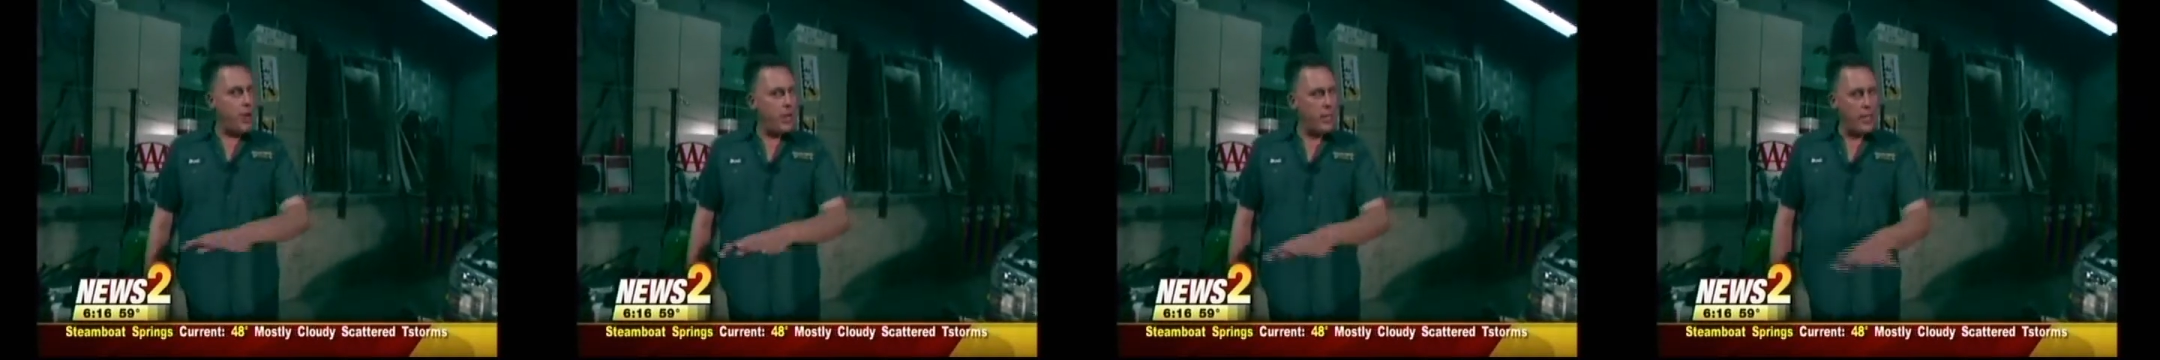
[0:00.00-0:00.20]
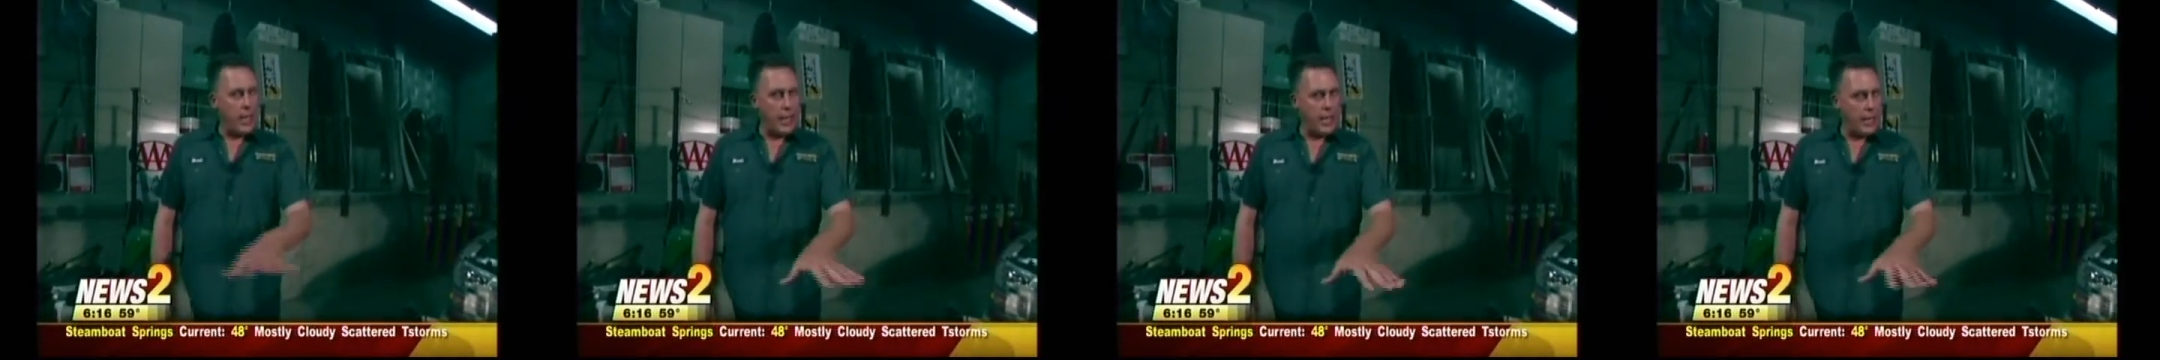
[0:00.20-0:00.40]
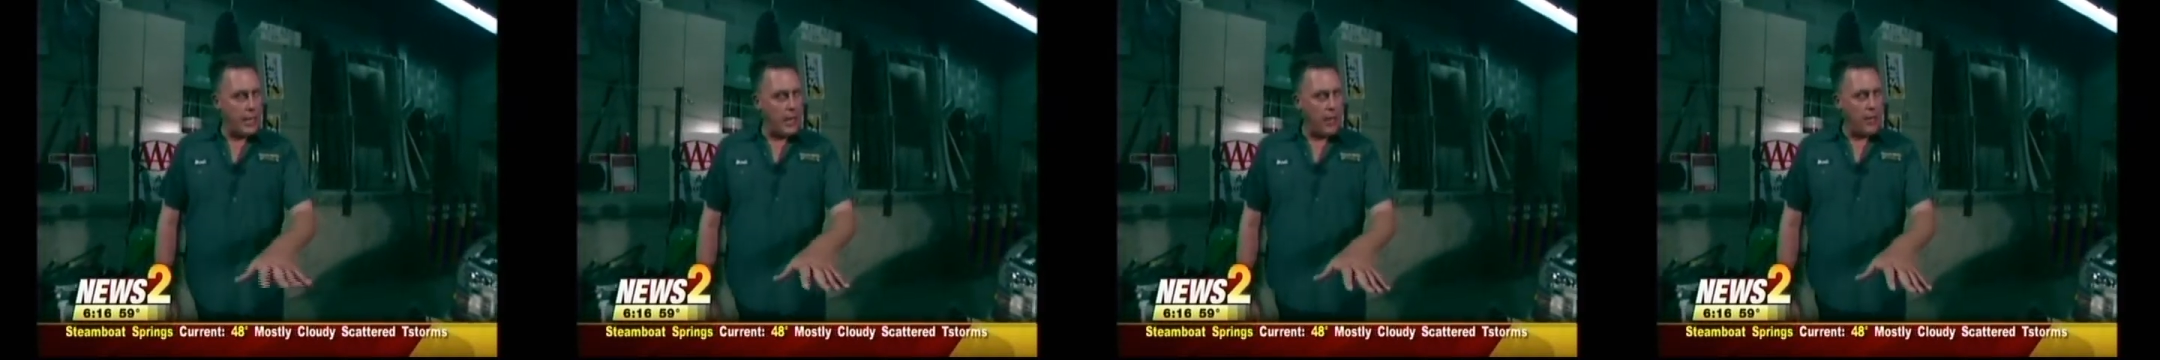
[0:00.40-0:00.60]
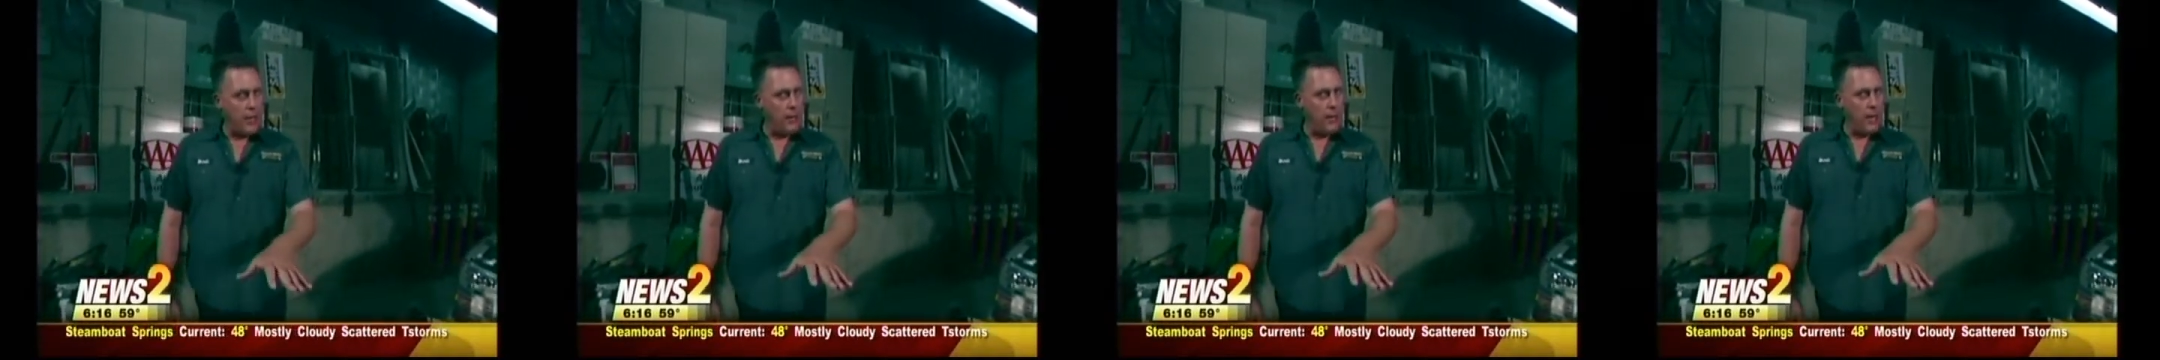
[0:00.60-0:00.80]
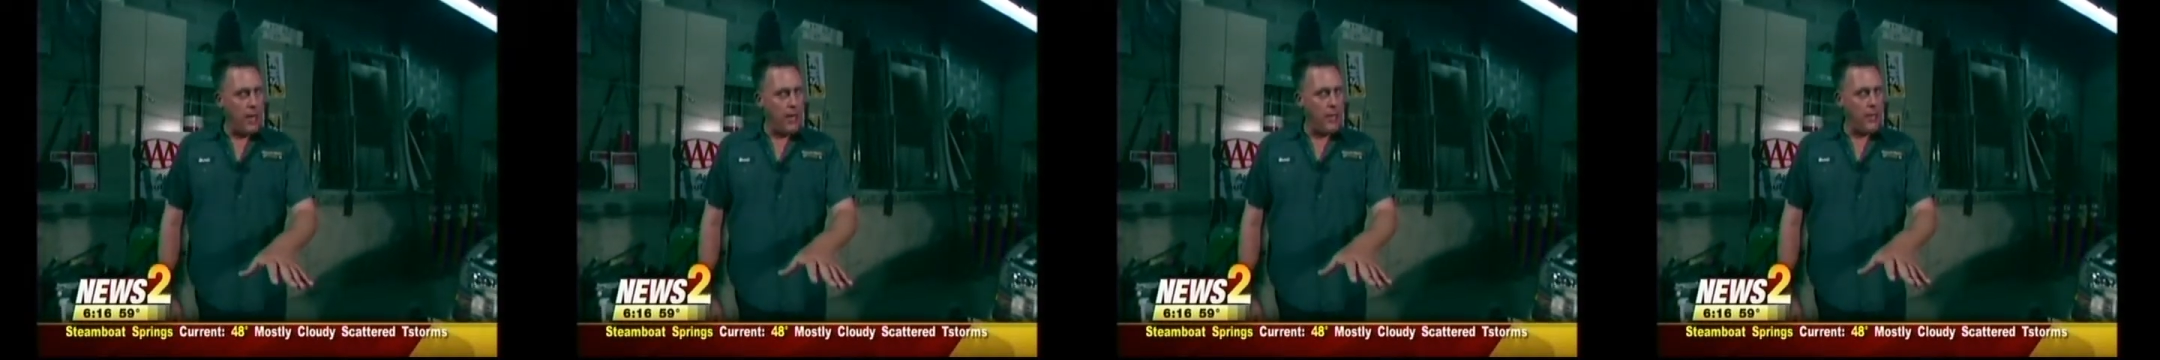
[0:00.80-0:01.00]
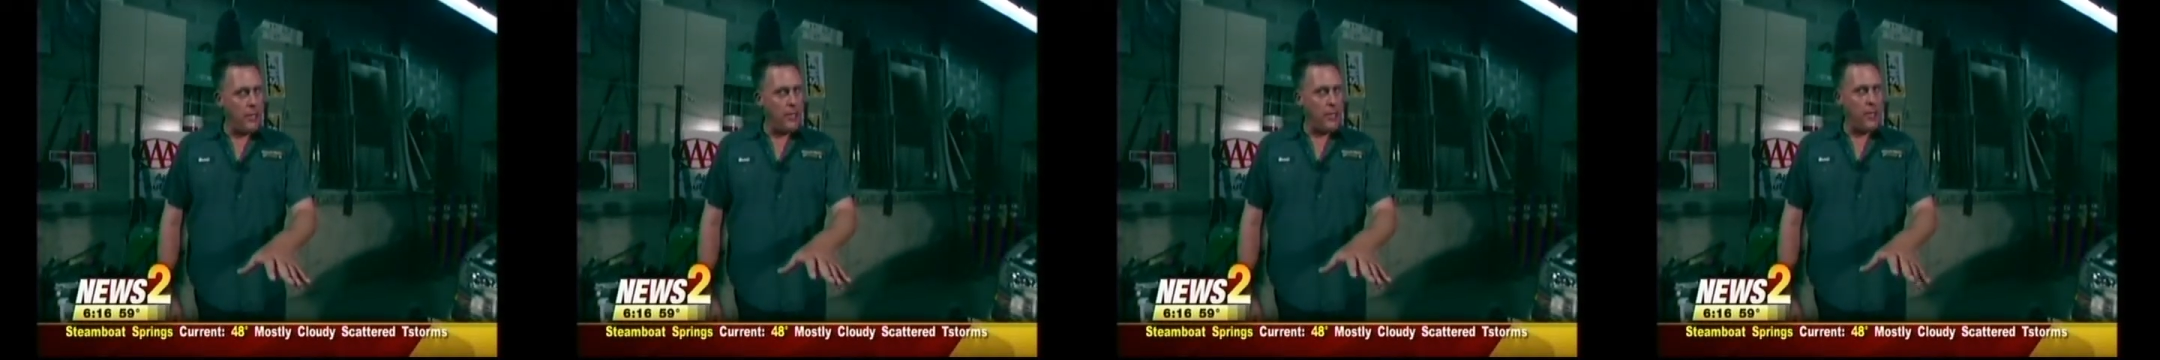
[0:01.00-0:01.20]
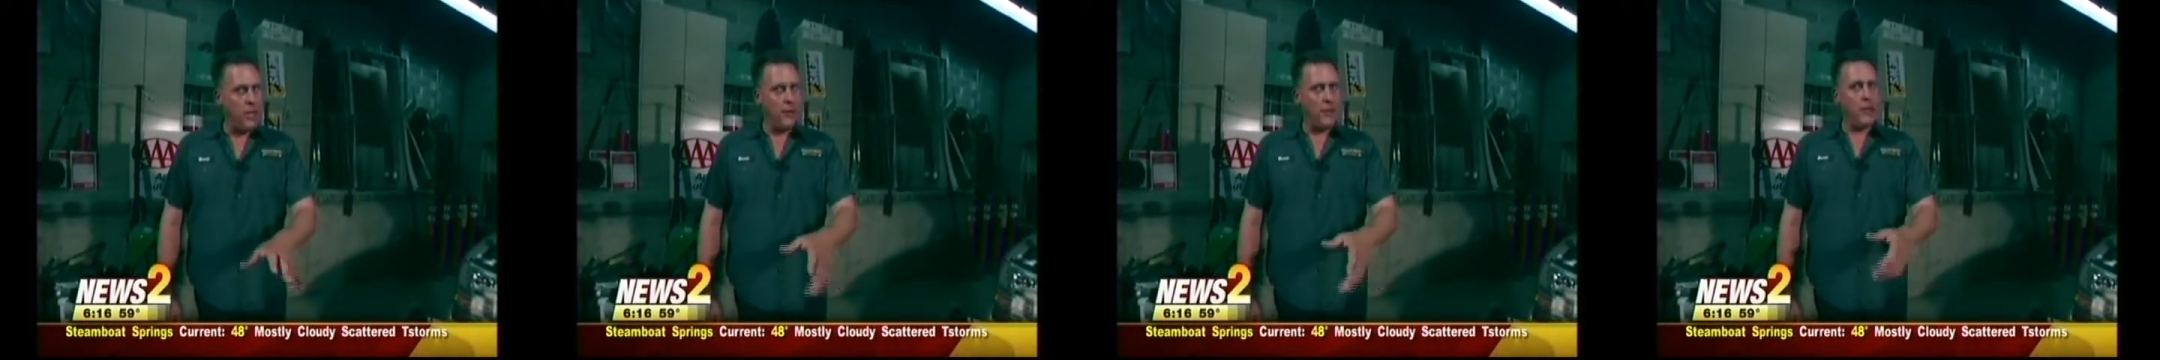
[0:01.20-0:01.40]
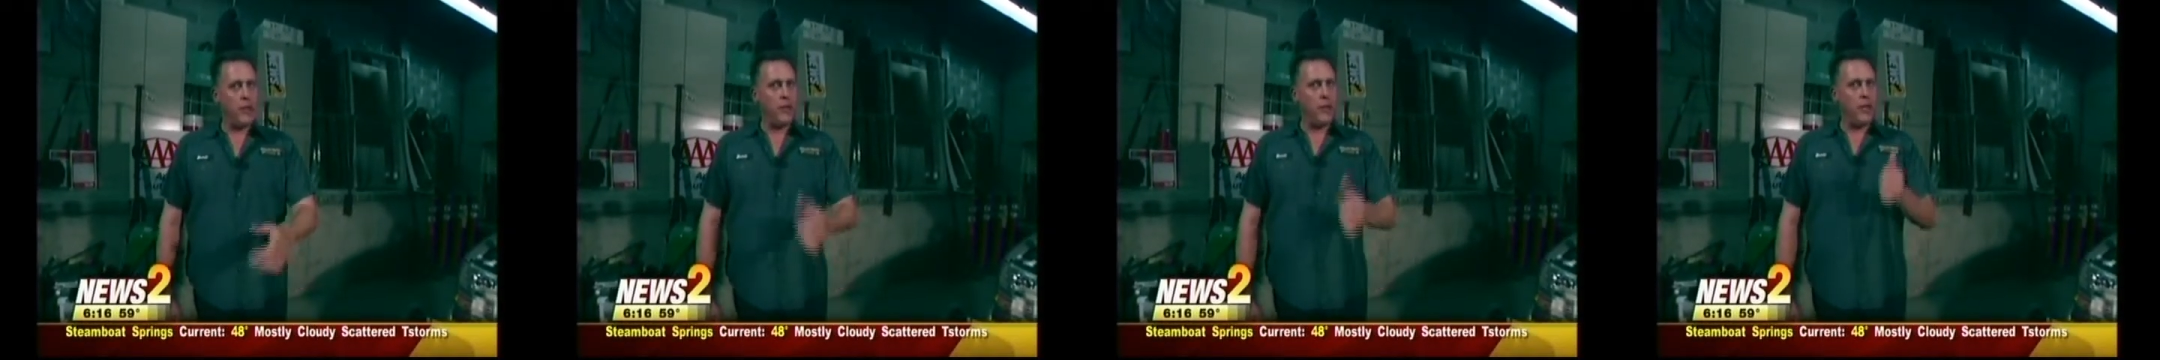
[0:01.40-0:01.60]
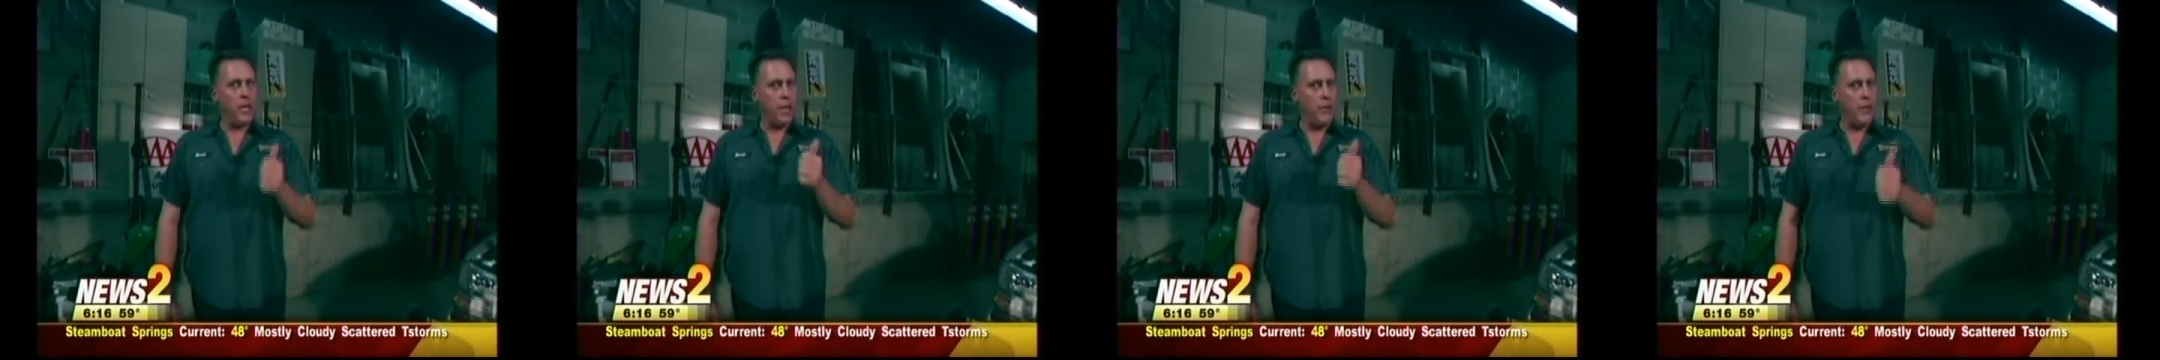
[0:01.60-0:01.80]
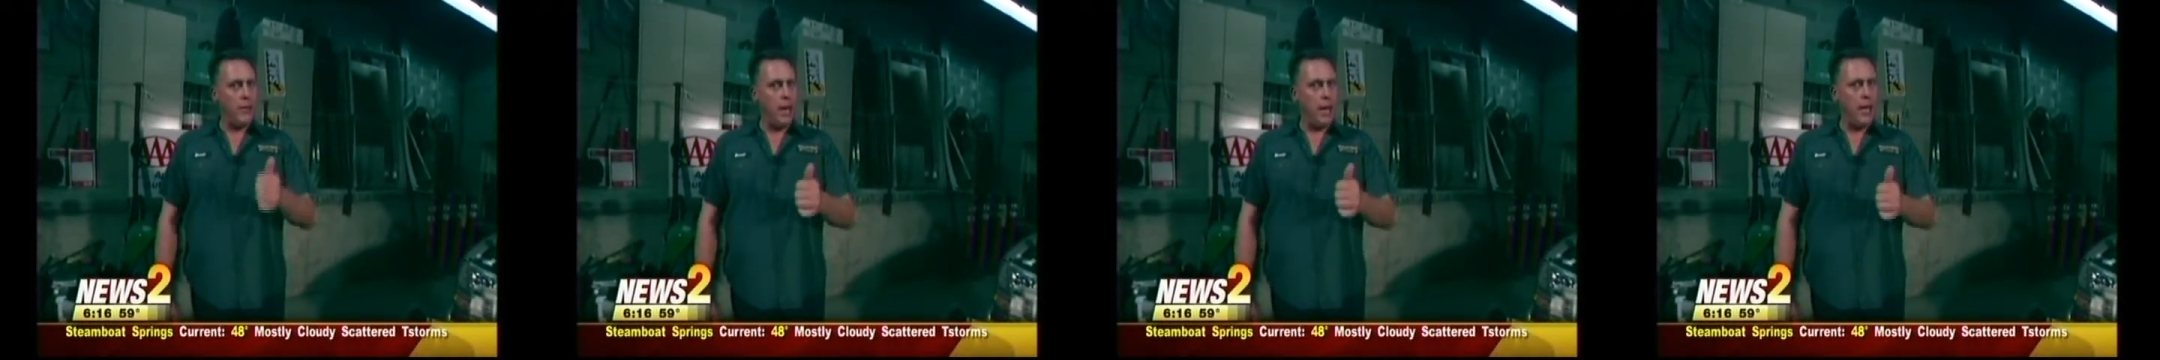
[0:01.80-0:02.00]
not taking care of the minor stuff. So
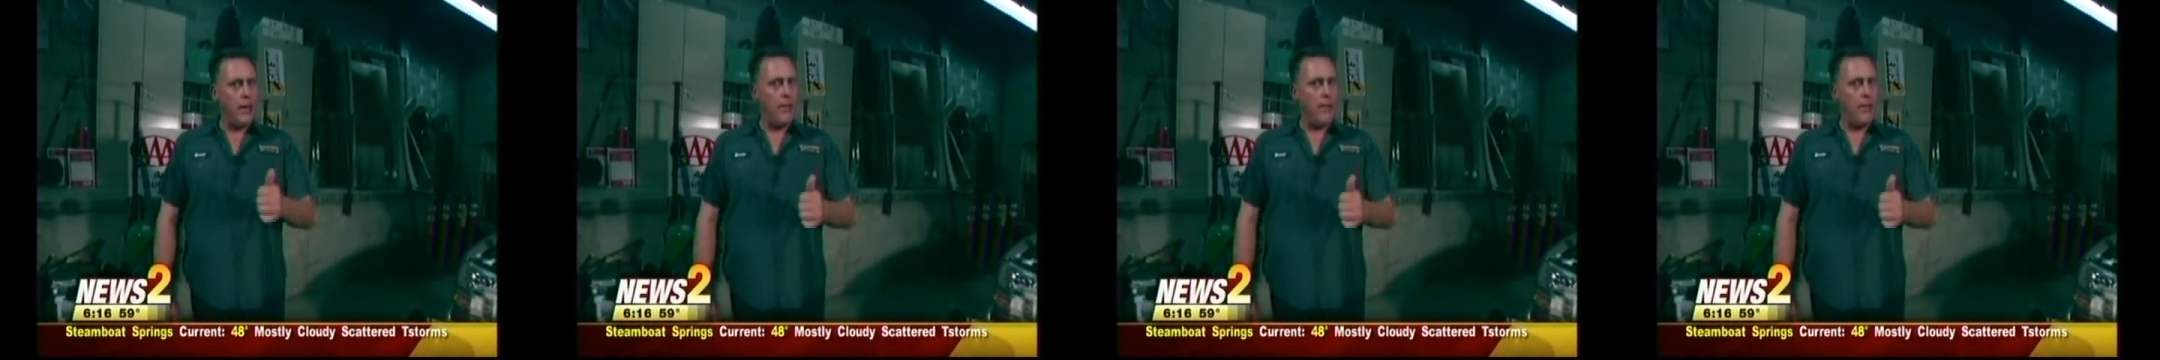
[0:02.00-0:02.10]
keep